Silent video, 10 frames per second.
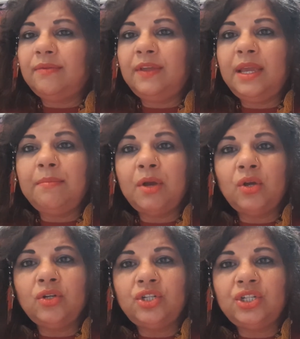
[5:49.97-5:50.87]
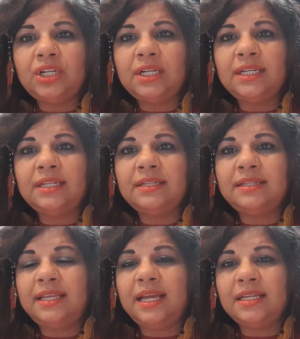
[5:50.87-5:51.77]
emotions,
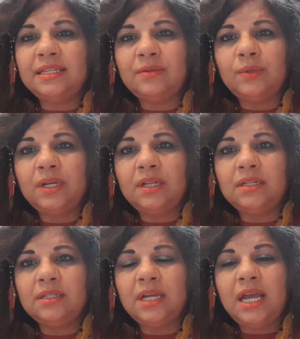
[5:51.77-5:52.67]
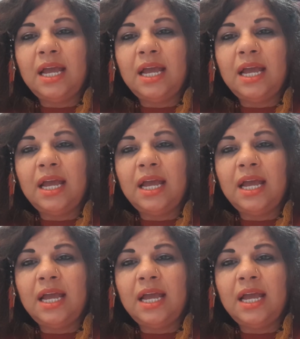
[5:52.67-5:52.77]
the underworld,